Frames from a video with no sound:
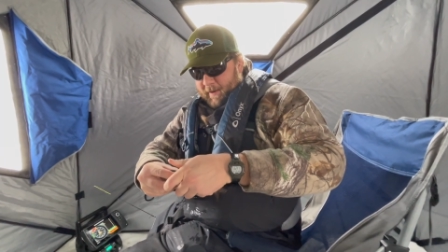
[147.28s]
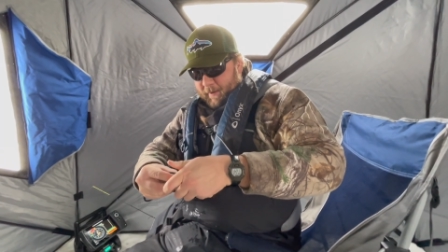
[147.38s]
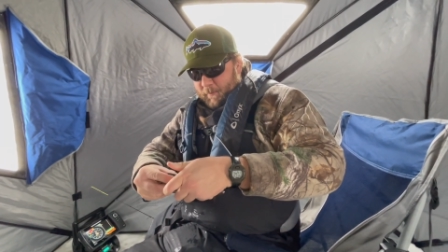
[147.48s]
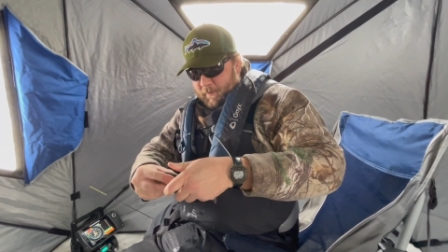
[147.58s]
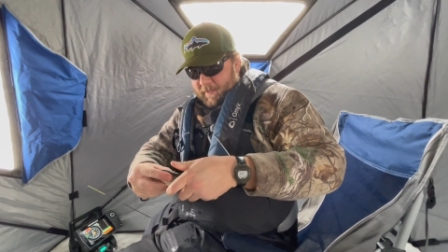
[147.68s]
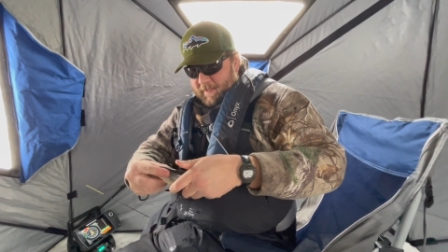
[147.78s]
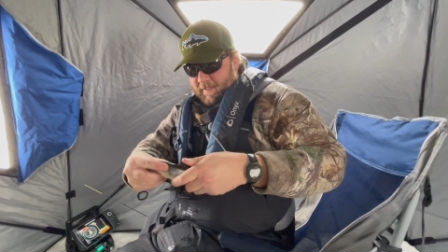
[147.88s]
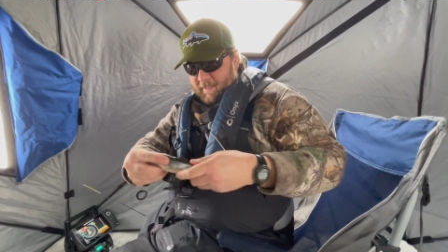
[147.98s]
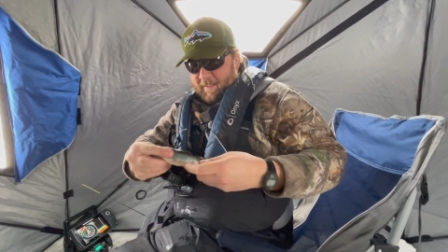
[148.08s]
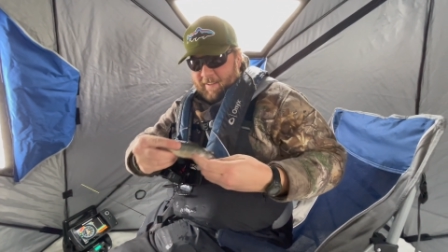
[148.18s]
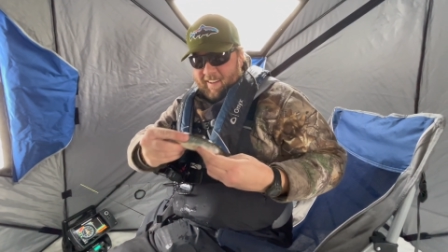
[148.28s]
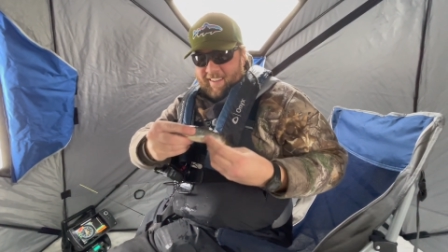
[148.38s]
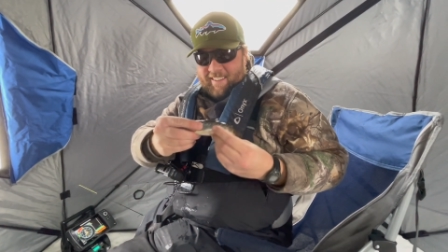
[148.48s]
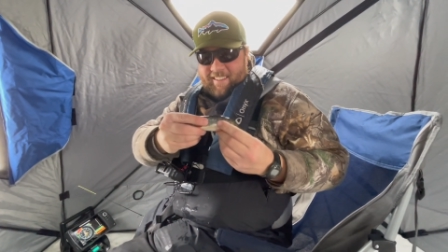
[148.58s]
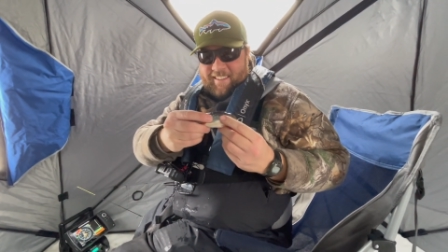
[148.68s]
I hold this.
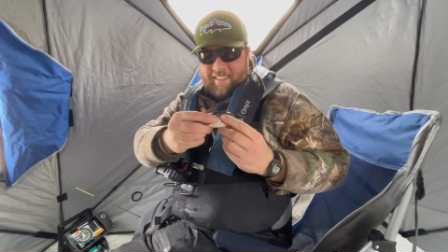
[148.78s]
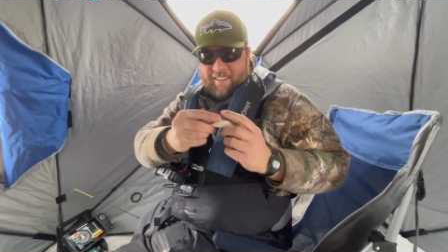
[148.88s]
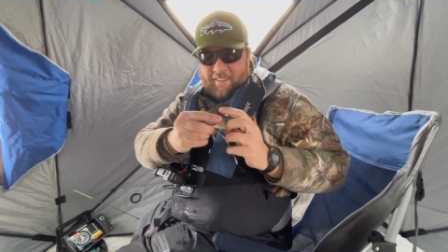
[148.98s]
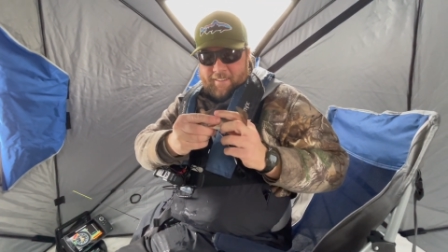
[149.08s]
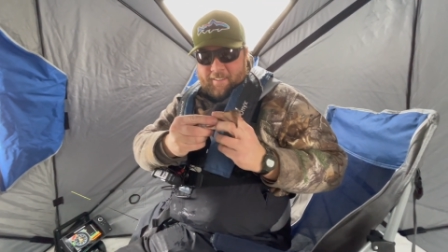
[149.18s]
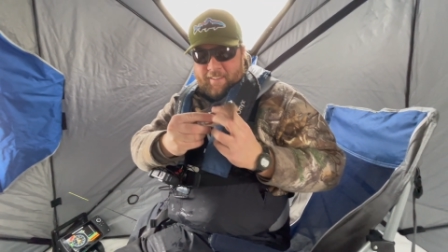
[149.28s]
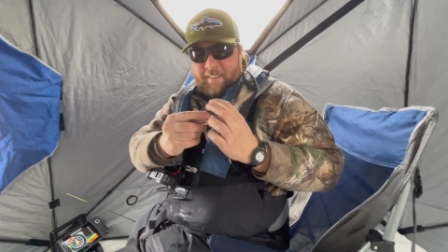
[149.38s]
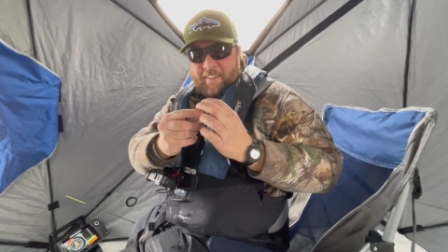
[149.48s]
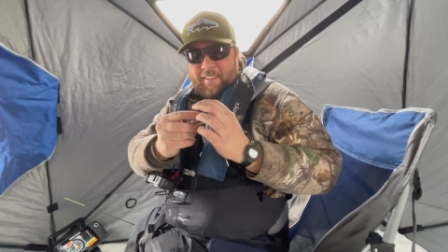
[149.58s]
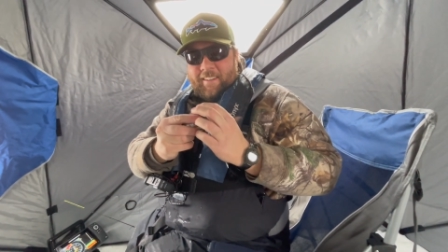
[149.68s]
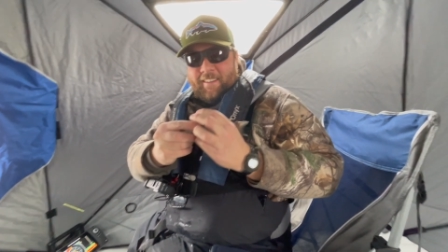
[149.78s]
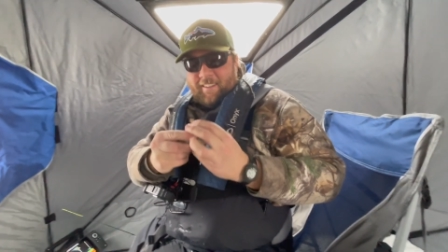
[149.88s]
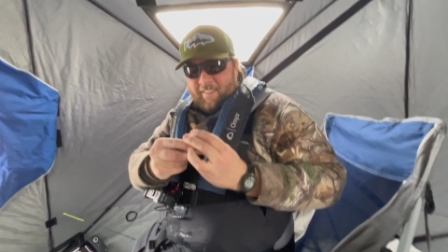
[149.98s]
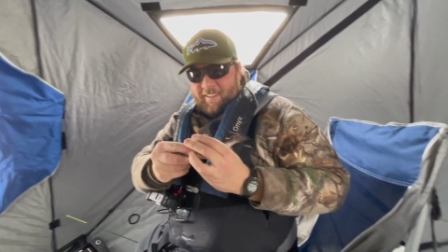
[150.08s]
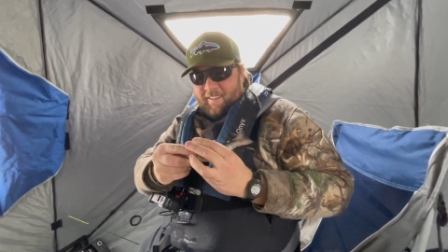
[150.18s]
A little
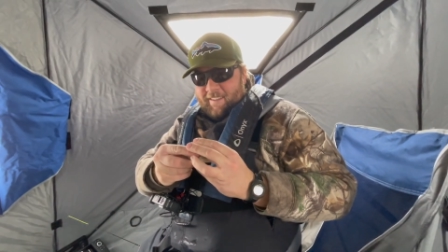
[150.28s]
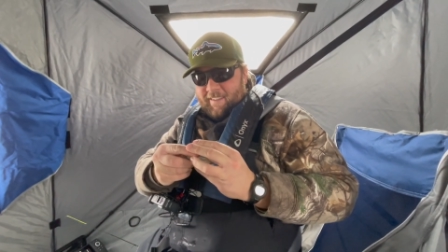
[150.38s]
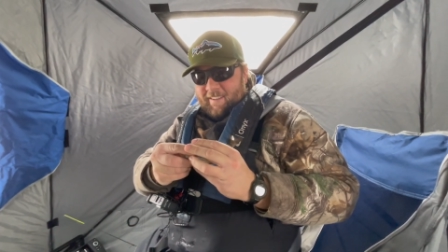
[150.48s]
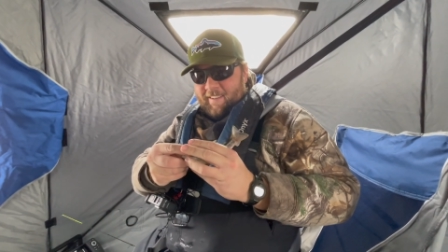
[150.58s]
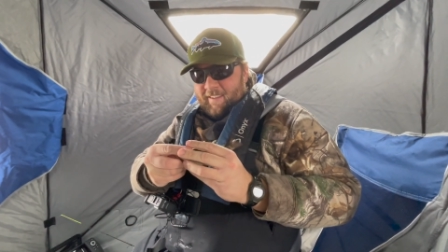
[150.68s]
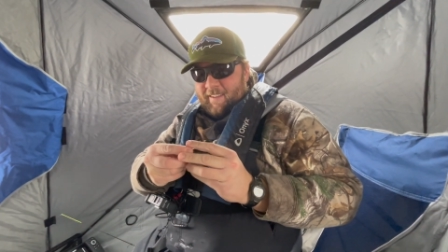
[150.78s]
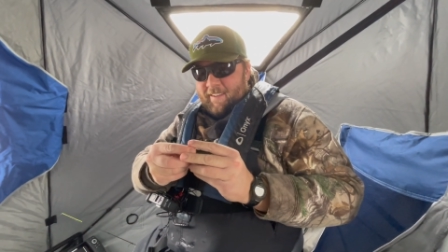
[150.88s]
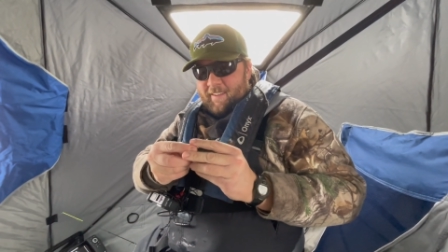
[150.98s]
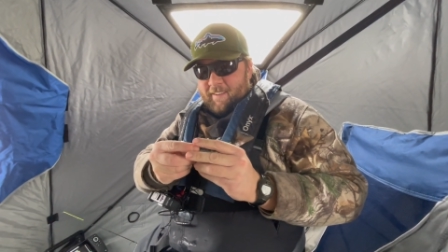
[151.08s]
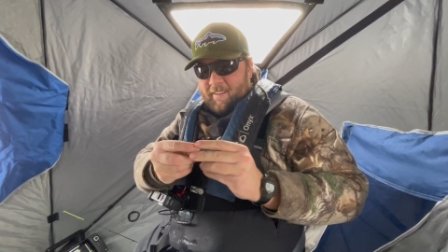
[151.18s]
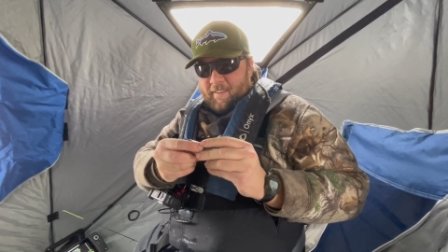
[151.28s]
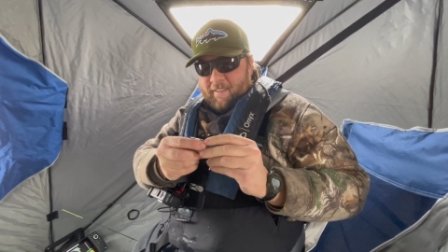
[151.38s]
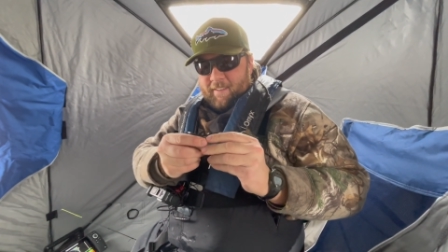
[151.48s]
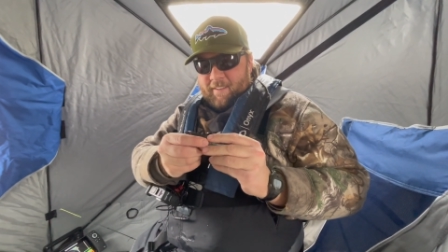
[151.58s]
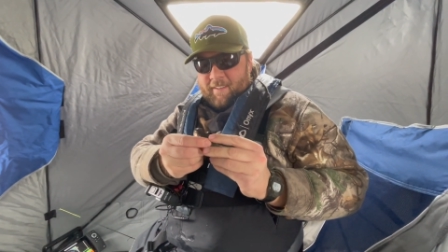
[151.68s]
mini trout
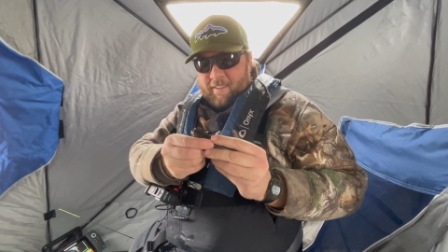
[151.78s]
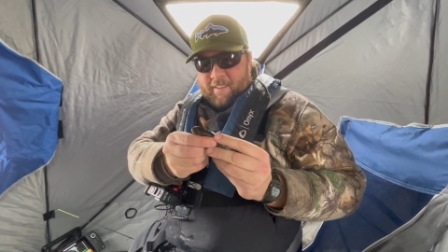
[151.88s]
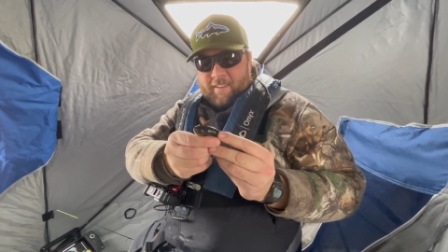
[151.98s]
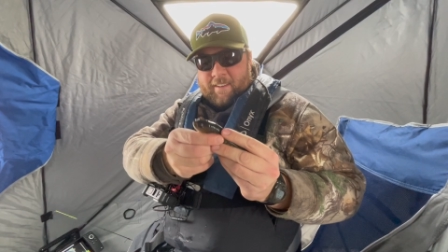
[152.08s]
right here.